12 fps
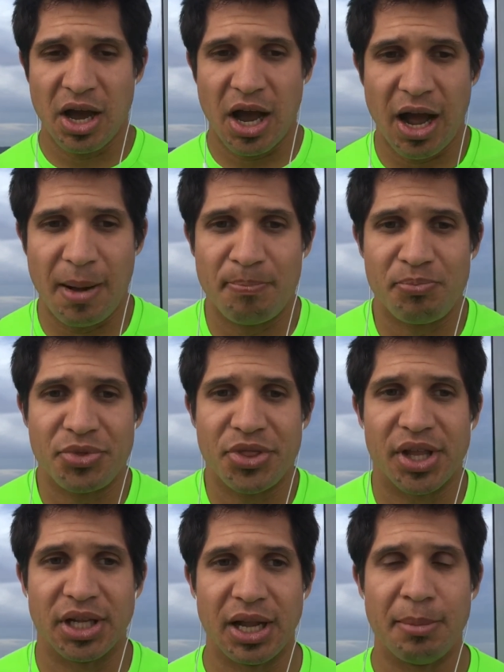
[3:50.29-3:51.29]

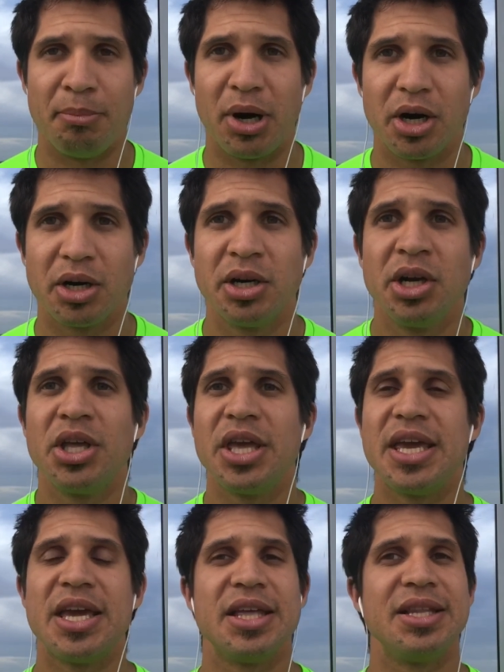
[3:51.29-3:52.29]
The lumbar
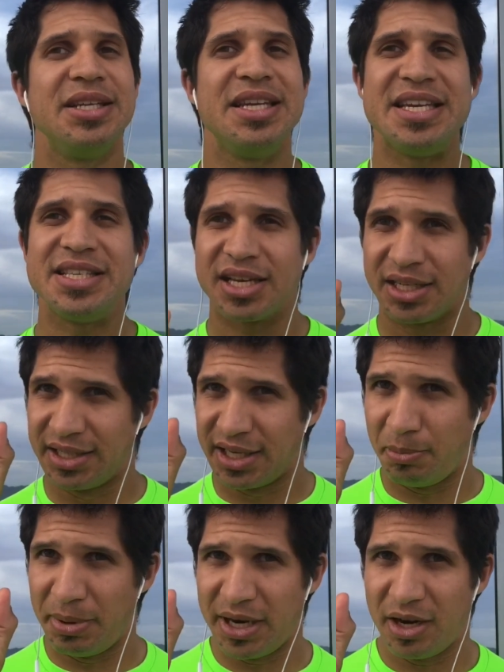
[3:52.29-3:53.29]
needs a
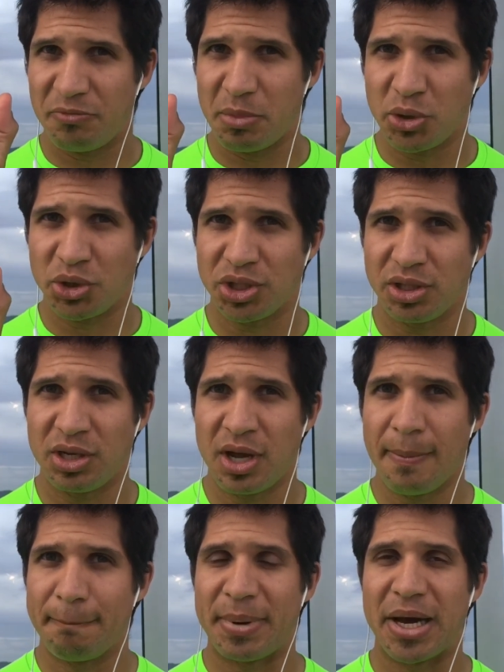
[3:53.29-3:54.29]
little bit of motion,
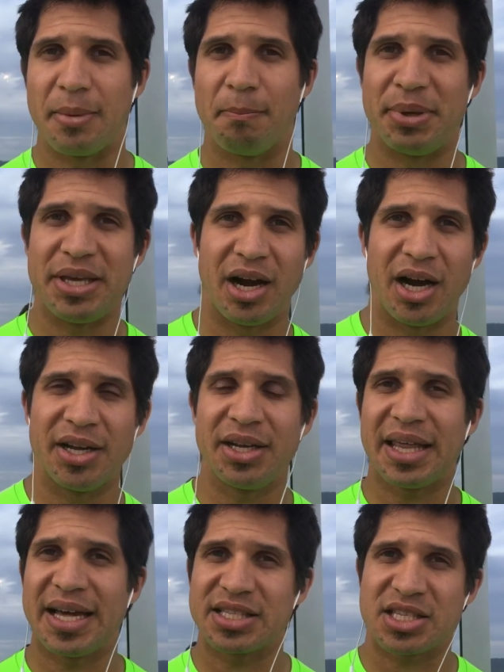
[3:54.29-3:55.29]
but beyond
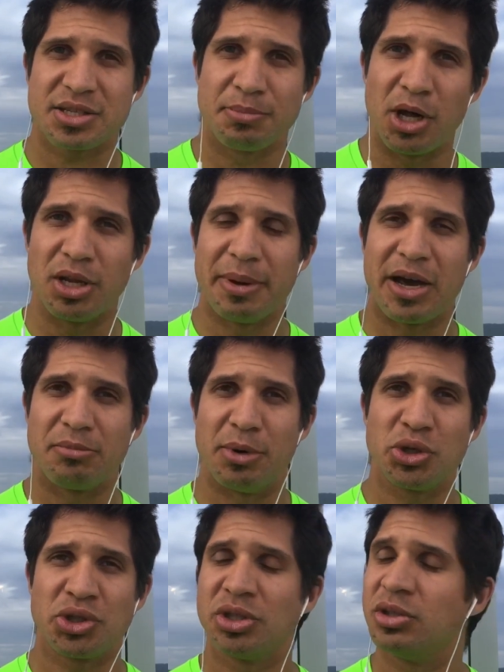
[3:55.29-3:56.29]
that small amount of
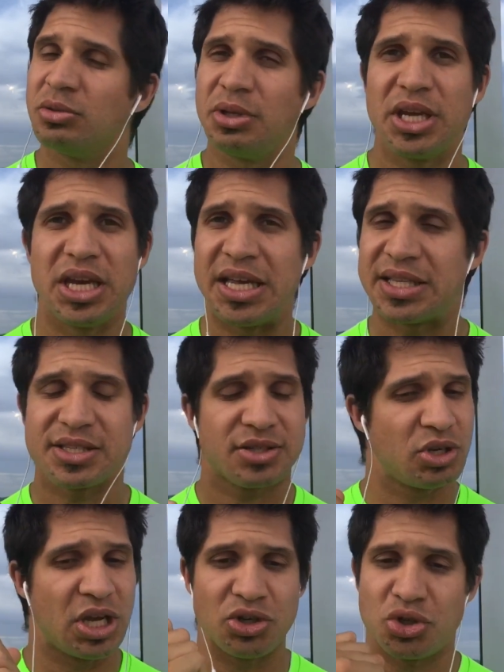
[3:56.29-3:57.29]
motion, it
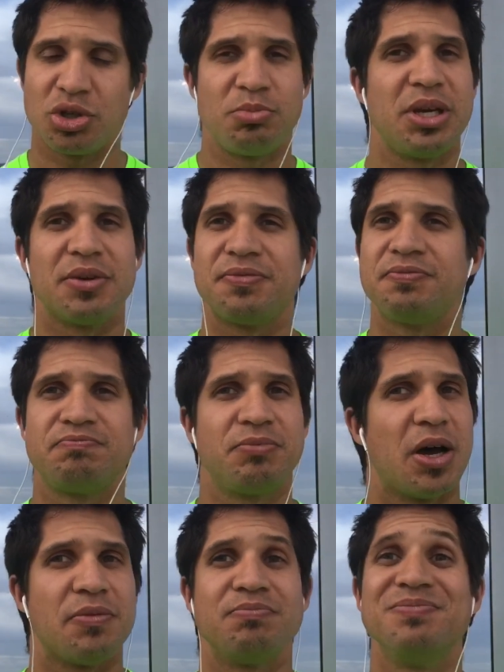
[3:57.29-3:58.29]
should be a
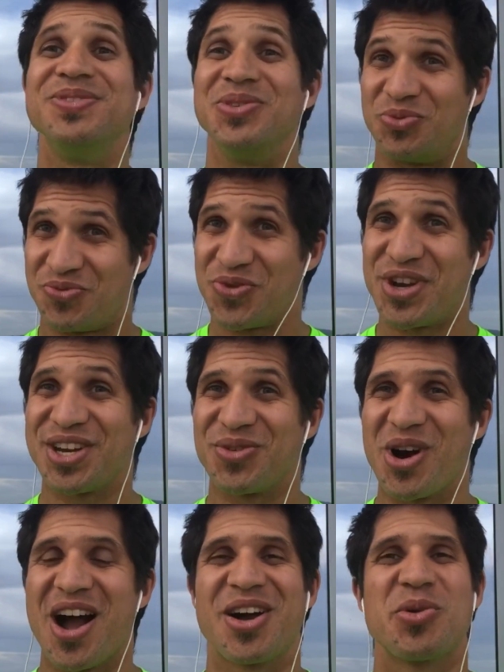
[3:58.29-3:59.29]

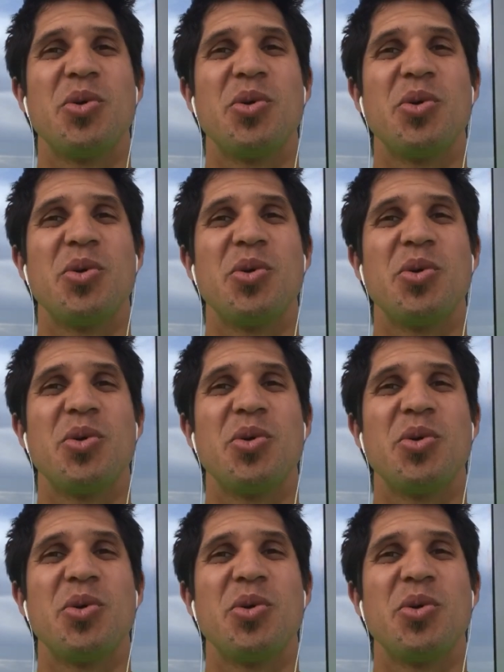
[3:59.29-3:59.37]
freaking rock.